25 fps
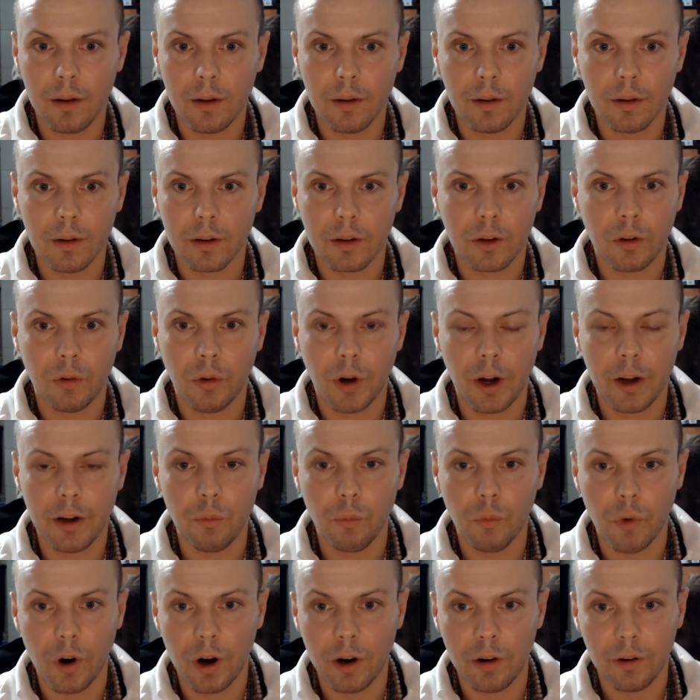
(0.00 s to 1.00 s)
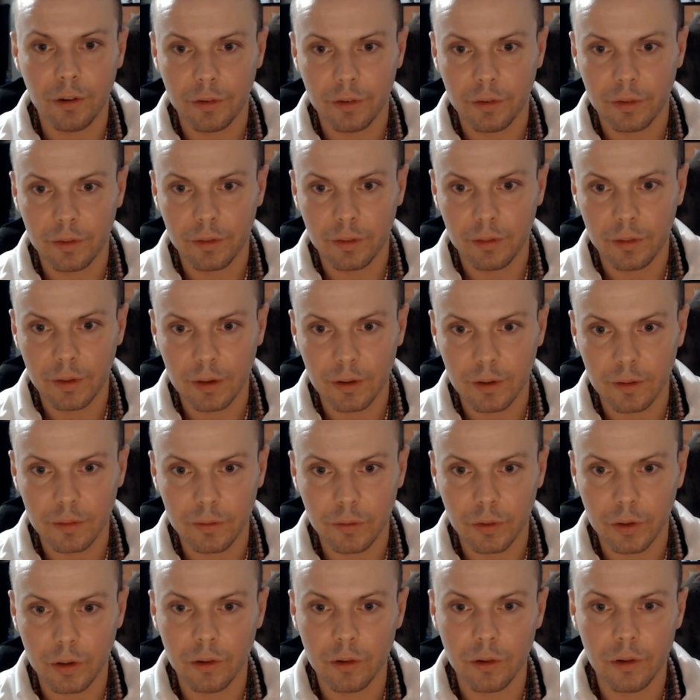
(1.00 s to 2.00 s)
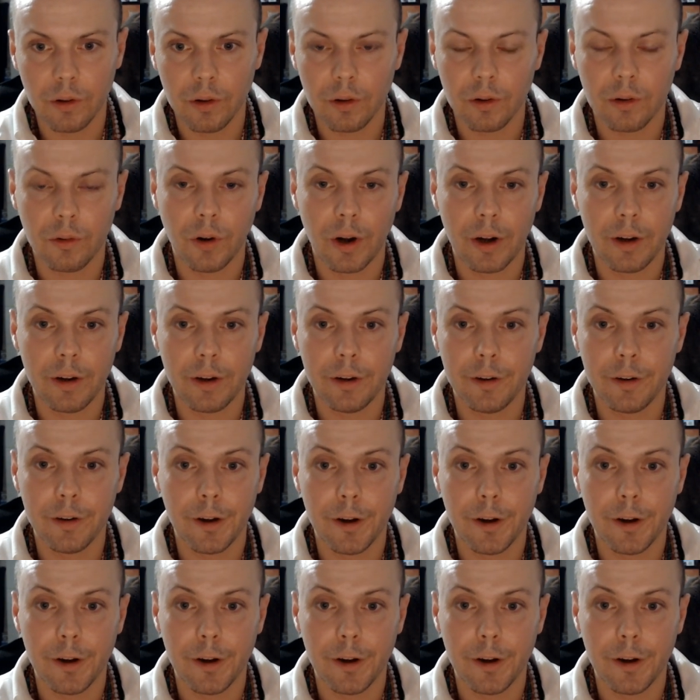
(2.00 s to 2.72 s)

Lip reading: creating wealth for you, or creating